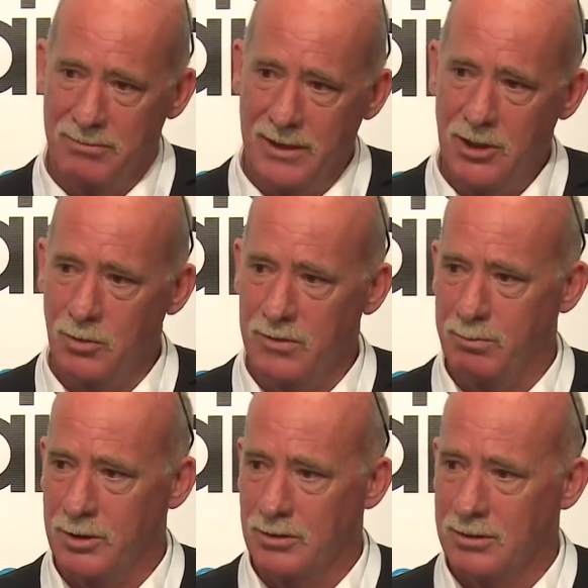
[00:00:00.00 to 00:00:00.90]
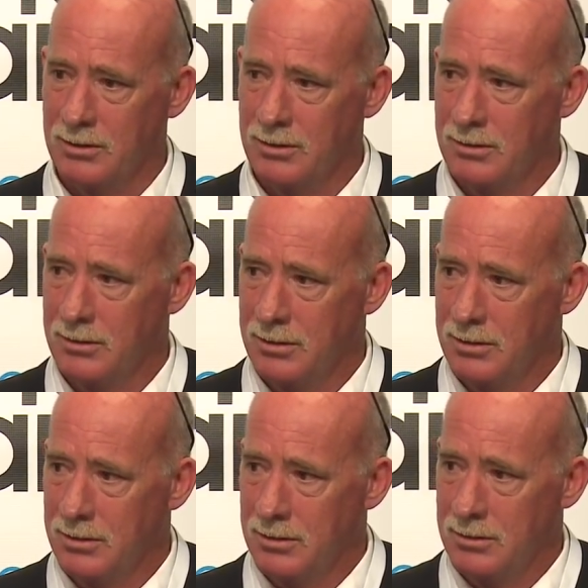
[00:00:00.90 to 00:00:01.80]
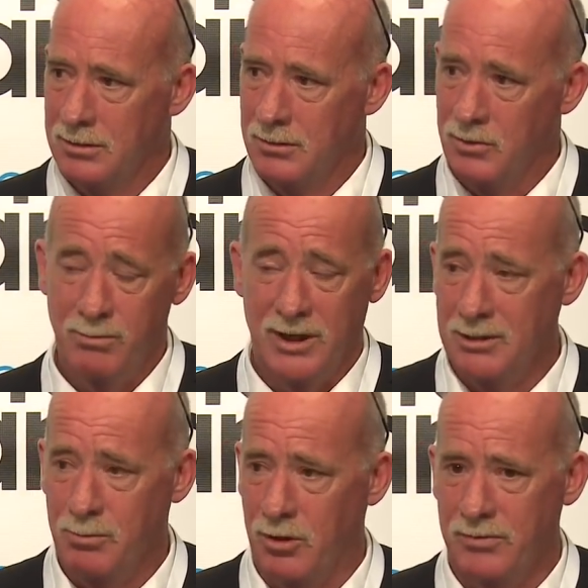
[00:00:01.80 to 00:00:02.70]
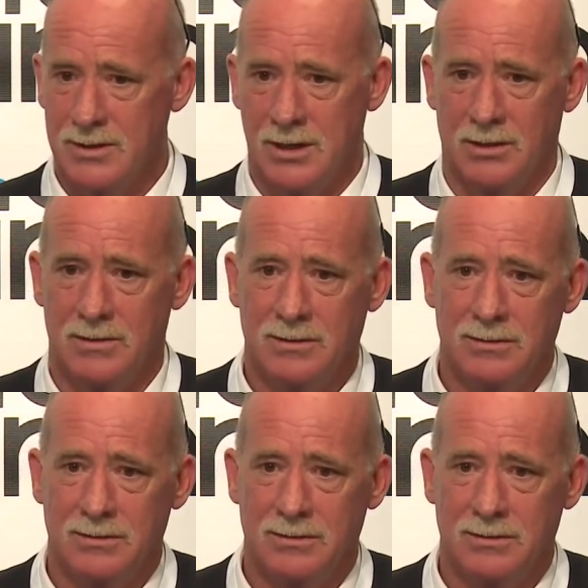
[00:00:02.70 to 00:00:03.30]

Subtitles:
venue we've built, we've made them profit centres.